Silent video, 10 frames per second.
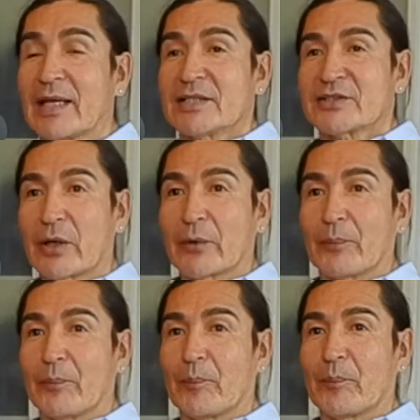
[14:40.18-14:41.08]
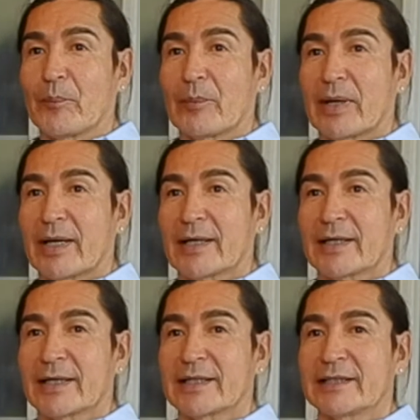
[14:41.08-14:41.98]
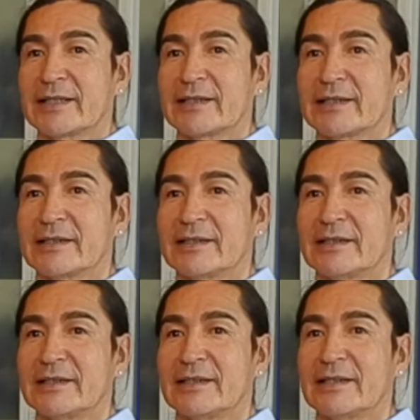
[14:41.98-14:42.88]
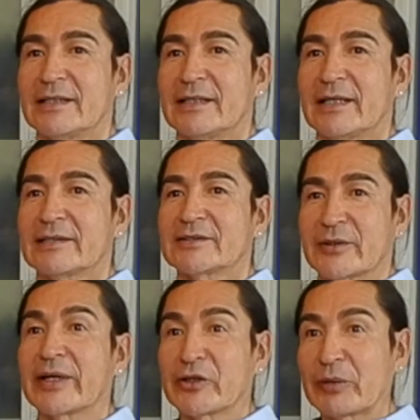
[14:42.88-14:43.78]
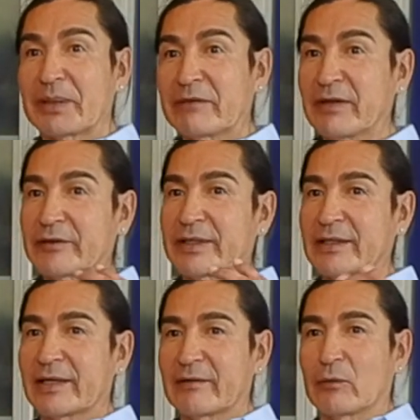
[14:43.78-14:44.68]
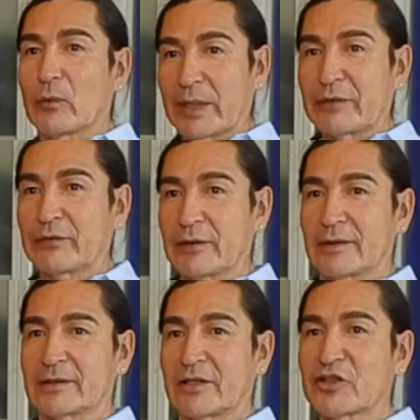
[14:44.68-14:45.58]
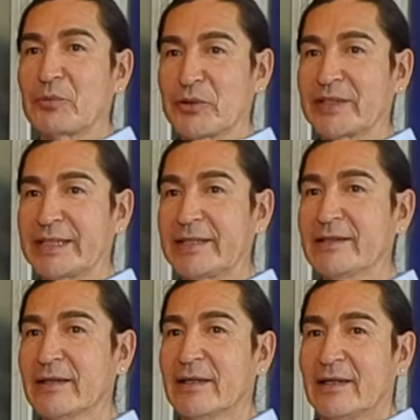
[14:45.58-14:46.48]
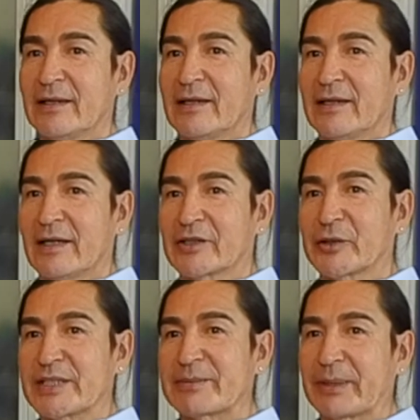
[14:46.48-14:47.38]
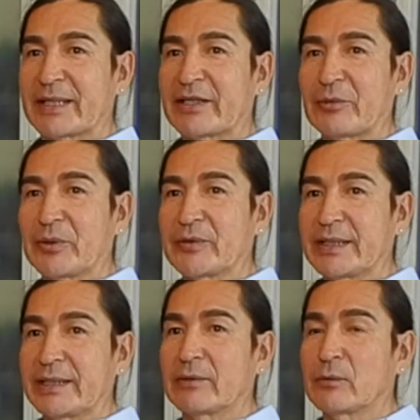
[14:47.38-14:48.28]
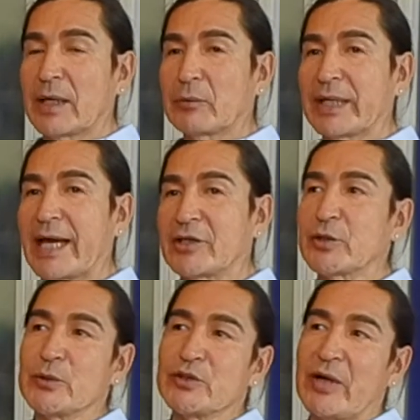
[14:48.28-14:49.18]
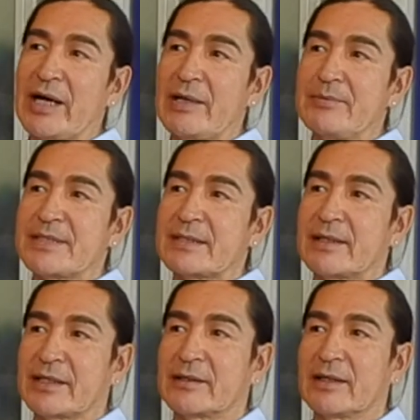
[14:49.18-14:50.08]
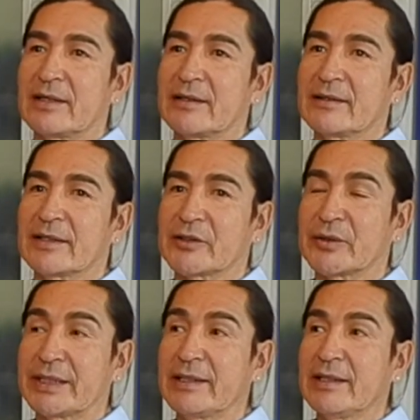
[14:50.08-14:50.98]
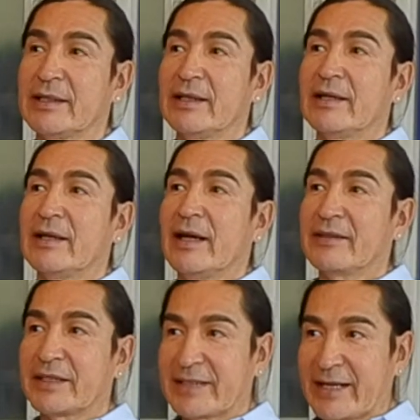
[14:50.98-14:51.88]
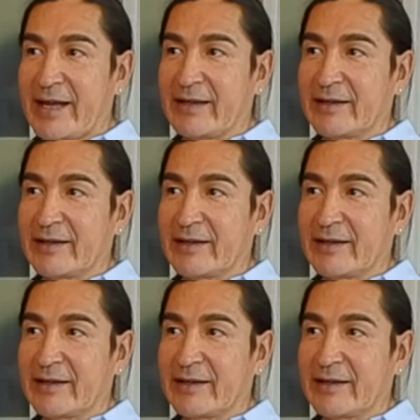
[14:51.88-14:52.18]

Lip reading: so I grew up in a very wonderful community. a Cree-speaking community where we had two tribes, the Cree and the Dene.